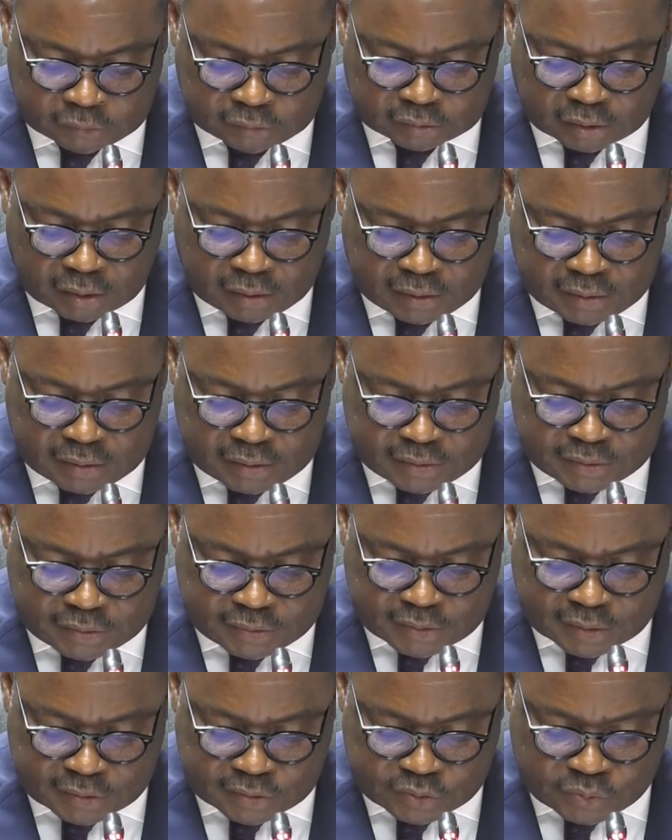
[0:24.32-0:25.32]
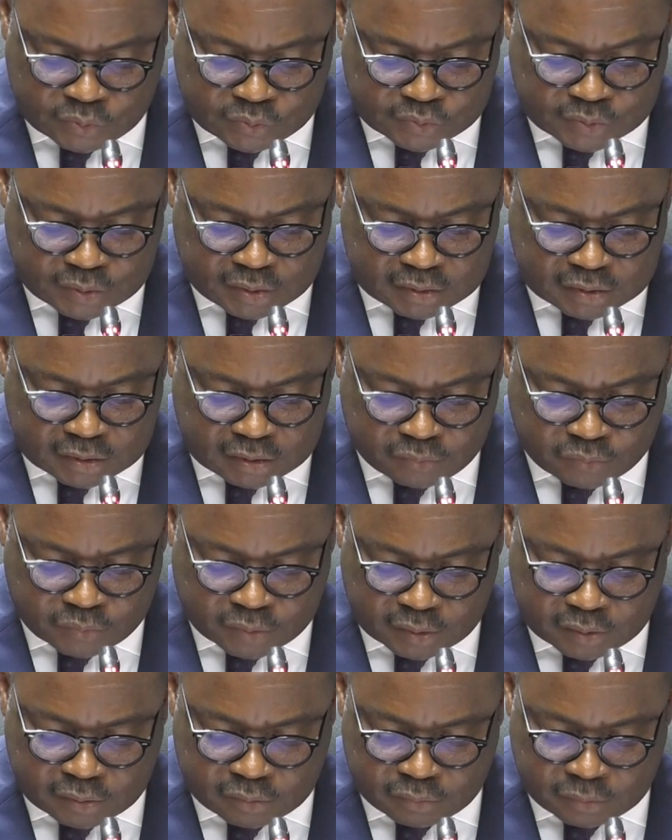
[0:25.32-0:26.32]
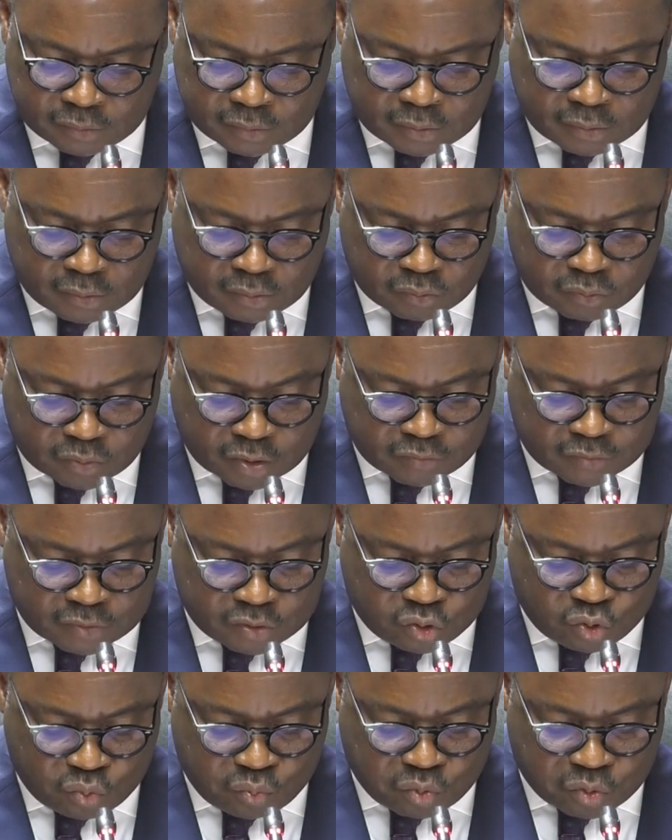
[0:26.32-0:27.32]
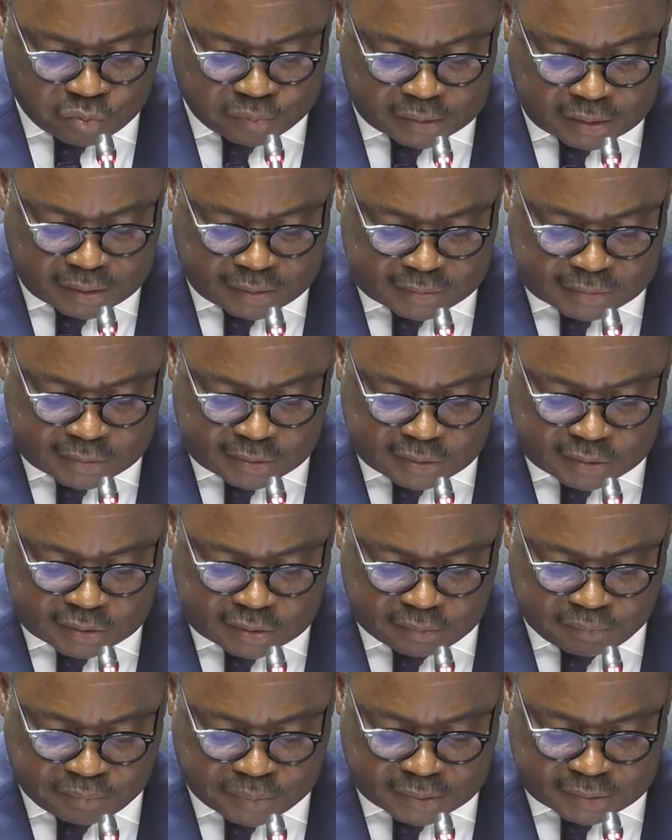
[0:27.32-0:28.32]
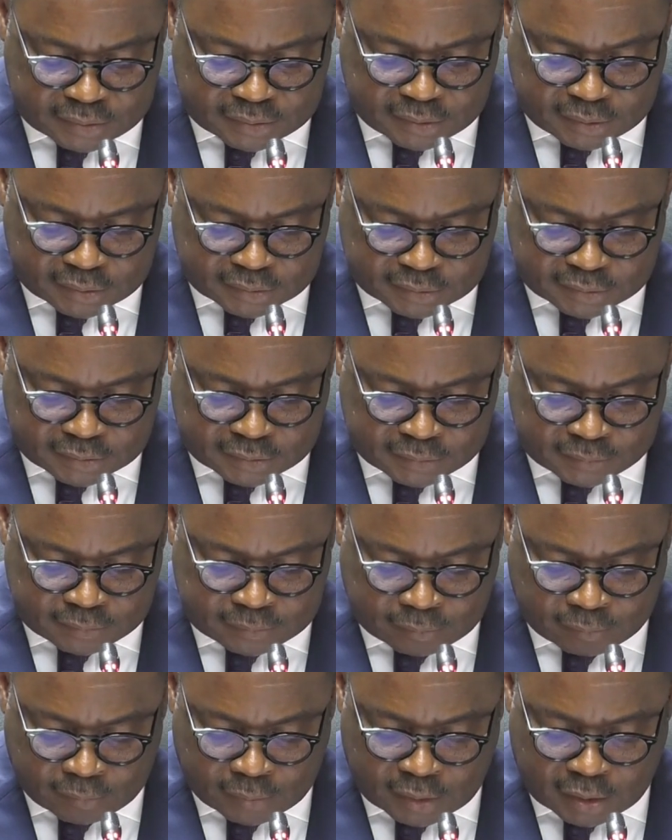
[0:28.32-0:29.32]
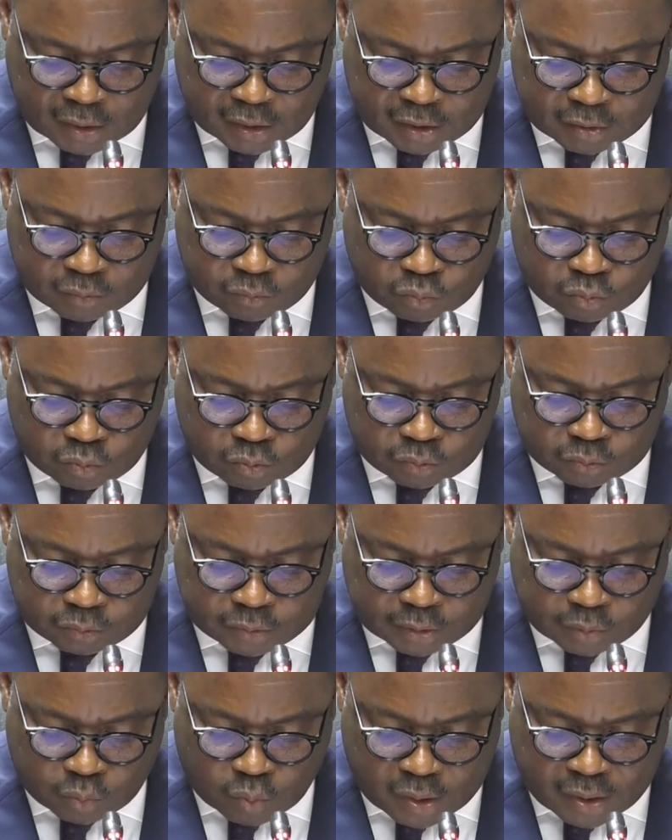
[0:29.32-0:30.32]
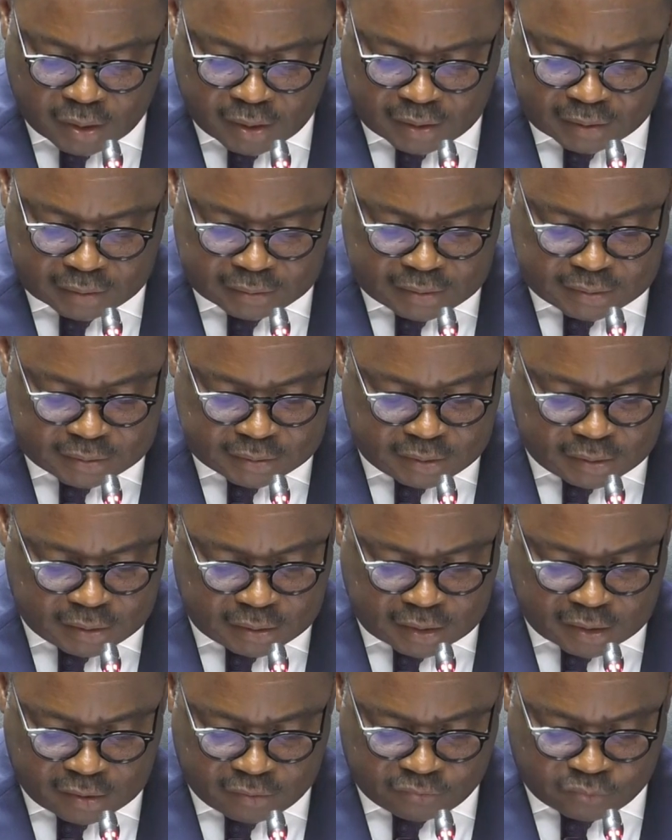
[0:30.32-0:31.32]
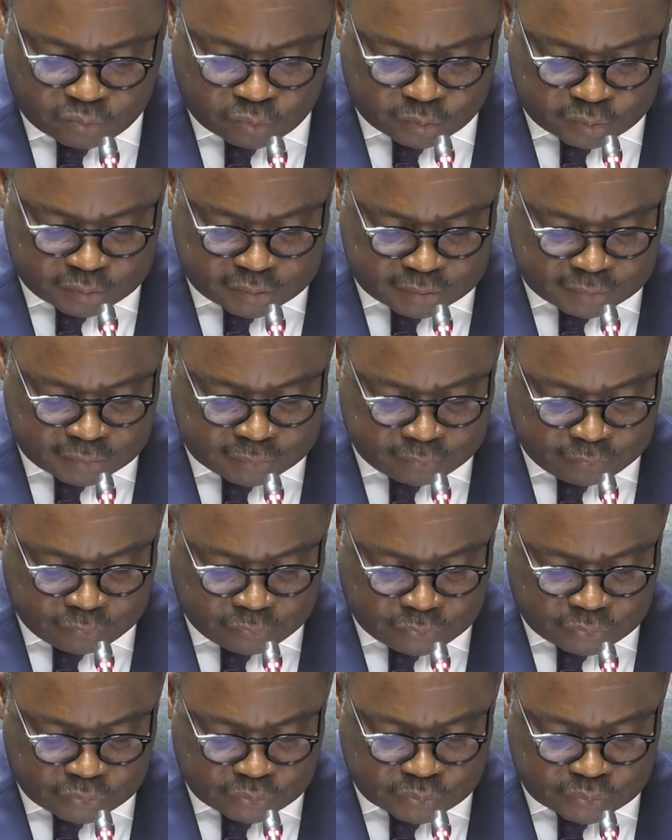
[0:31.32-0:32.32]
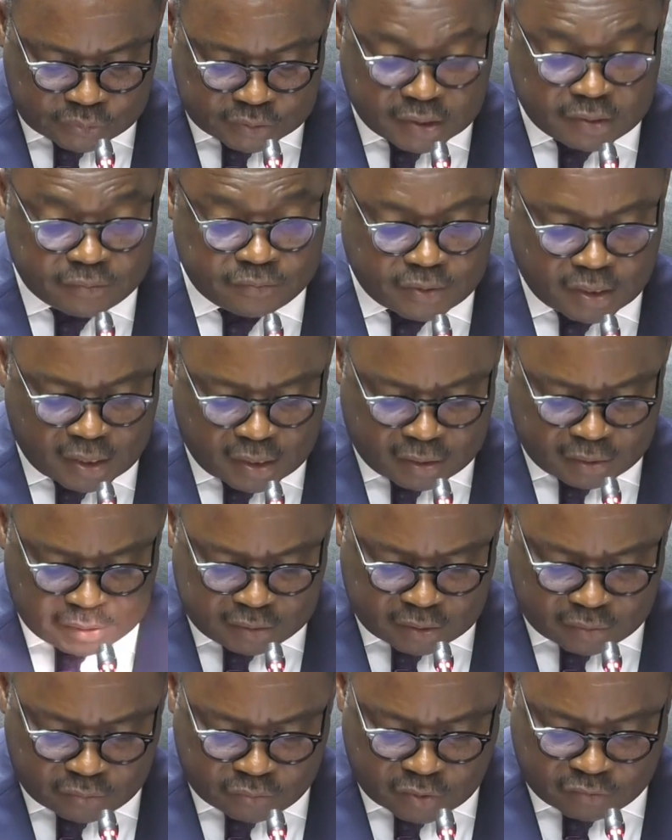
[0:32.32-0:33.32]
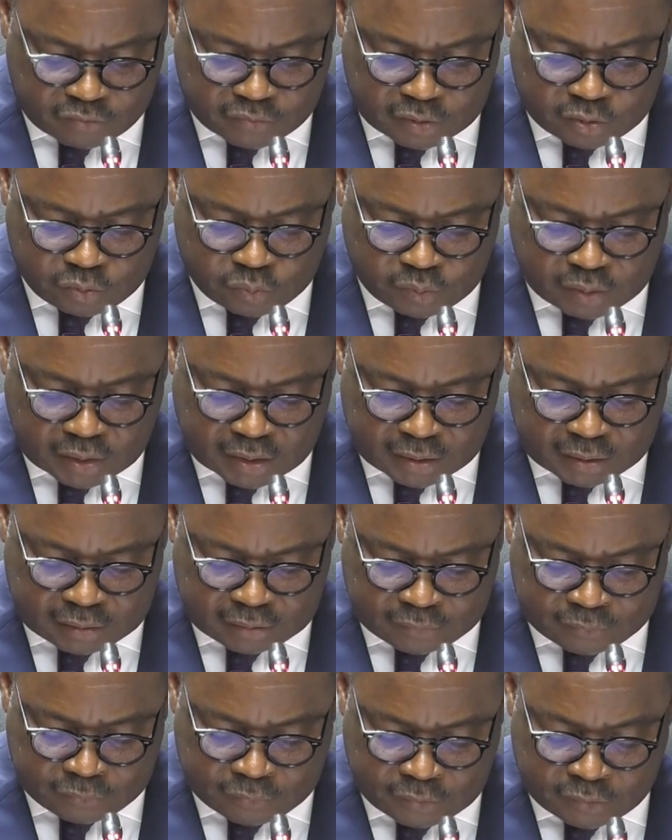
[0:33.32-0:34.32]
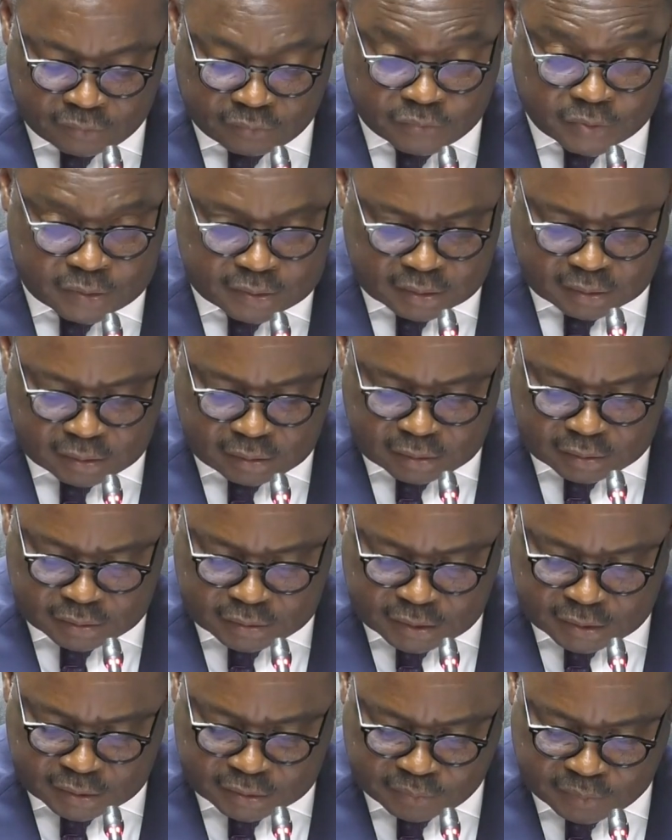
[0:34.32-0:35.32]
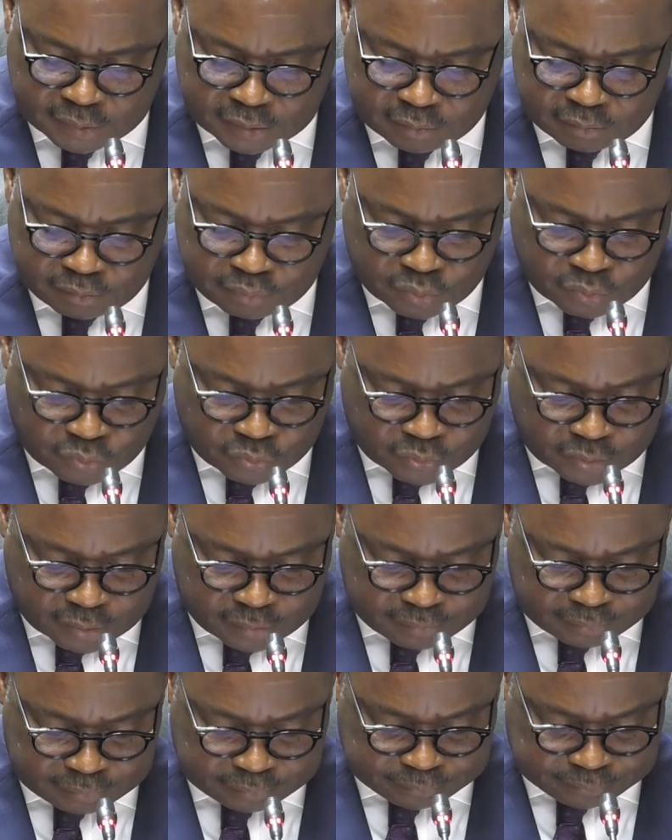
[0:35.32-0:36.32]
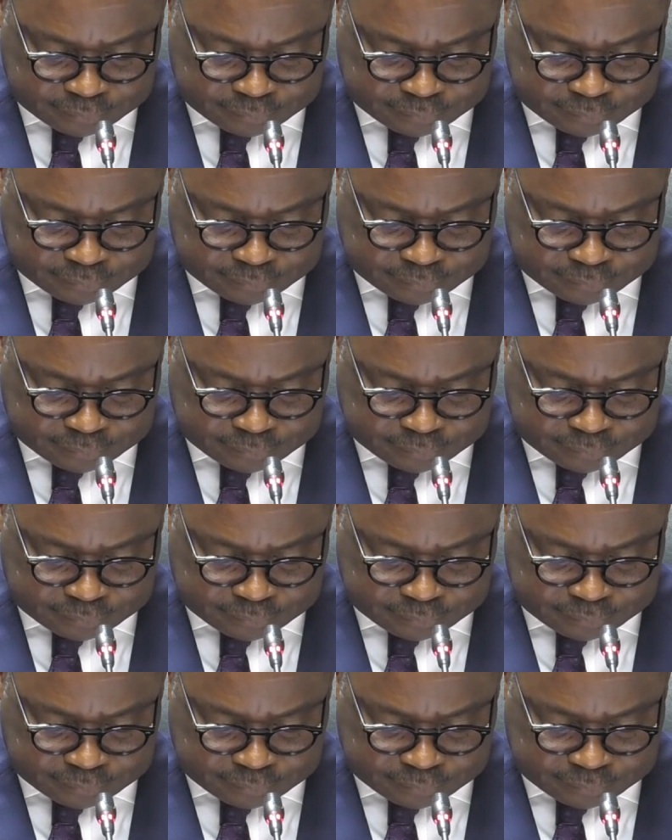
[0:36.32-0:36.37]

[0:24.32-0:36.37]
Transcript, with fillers: challenges associated with revenue mobilization persist and will require additional efforts to safeguard the revenue-led fiscal adjustment program.